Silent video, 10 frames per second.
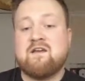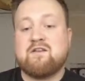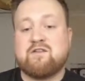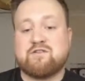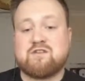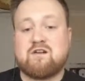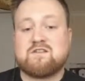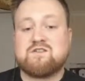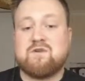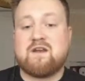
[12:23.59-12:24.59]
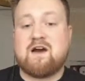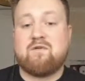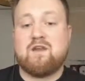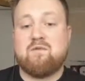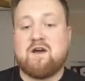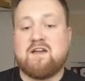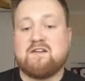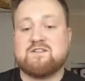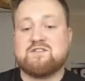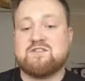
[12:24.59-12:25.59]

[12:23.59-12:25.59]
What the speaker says: you're stuck to an hourly wage,